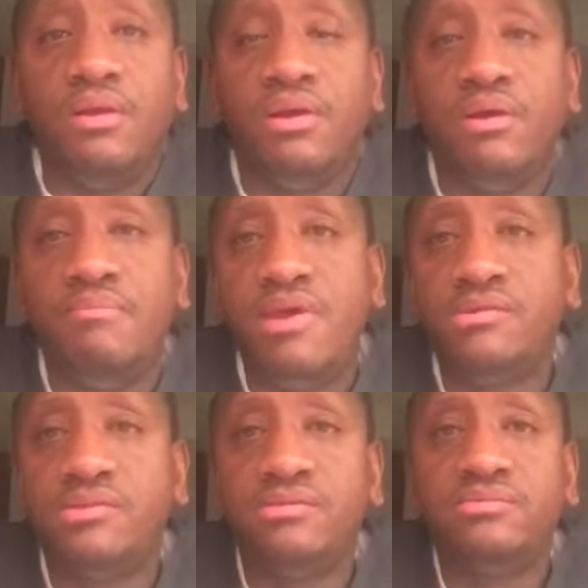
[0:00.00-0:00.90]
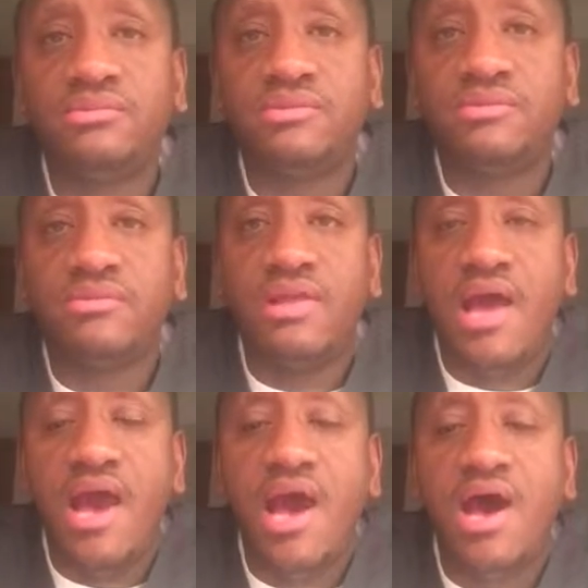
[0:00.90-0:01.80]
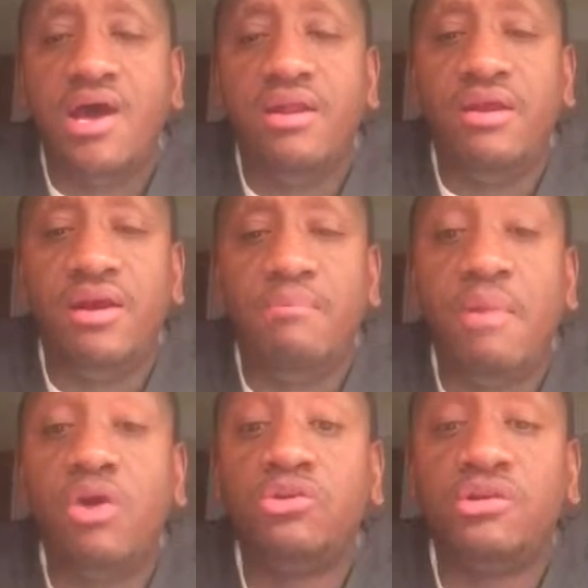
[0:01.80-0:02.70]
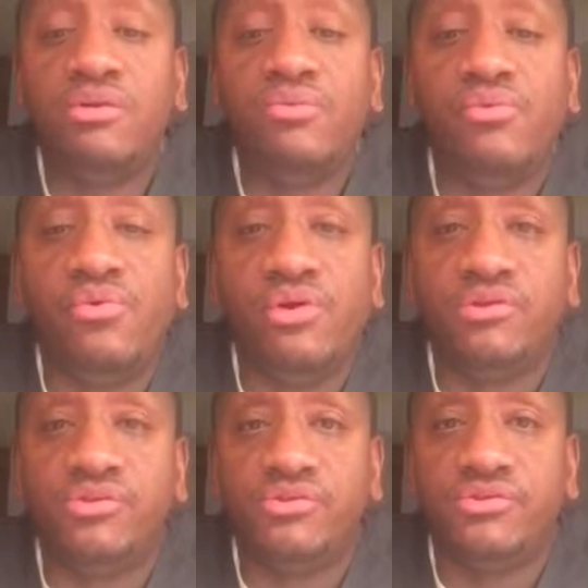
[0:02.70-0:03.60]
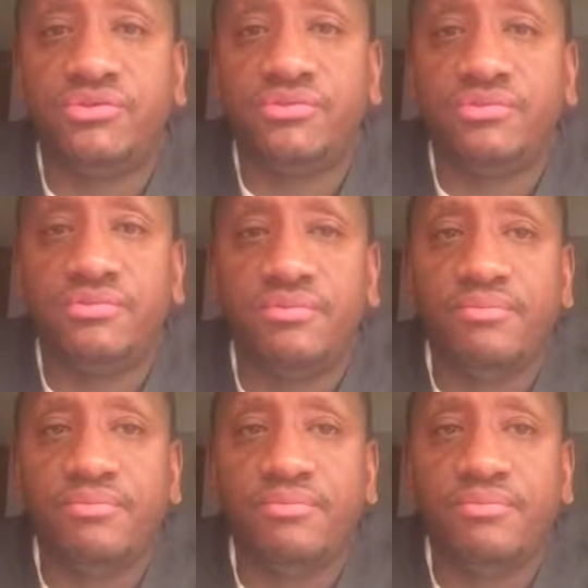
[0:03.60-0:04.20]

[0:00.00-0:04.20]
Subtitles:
basins and mountain ranges.